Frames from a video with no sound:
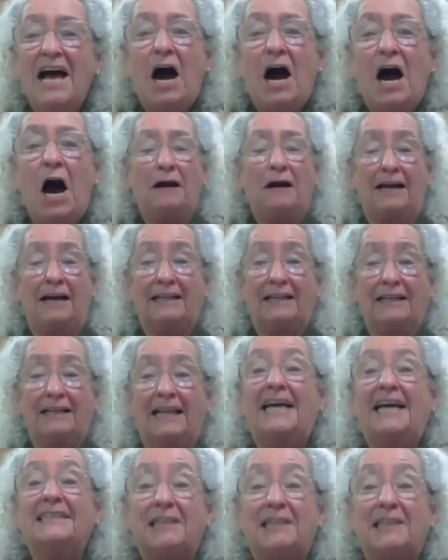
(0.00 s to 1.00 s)
uh,
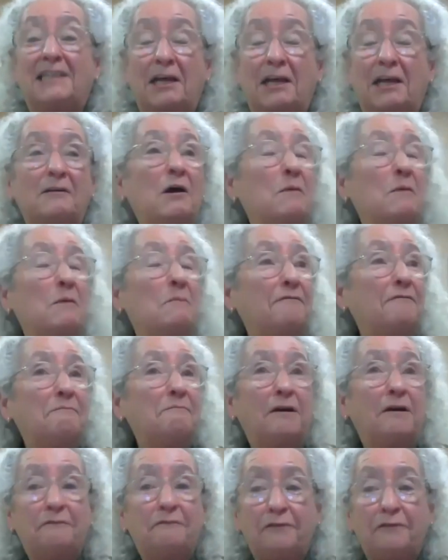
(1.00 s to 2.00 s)
like I said, my,
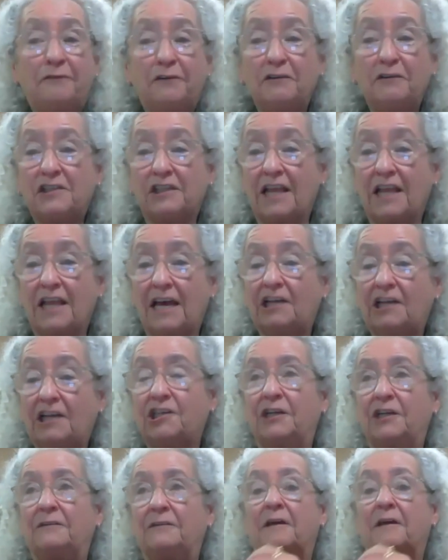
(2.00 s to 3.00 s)
my first
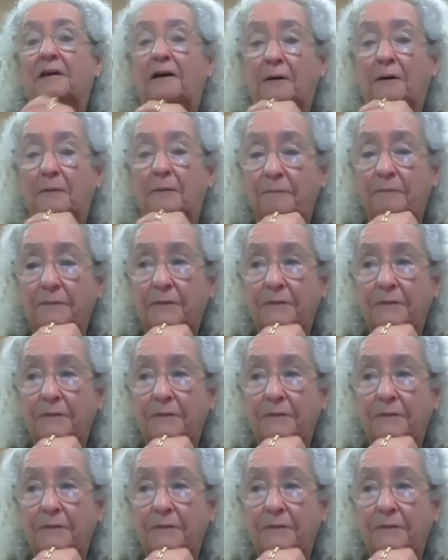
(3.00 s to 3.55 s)
selection, uh,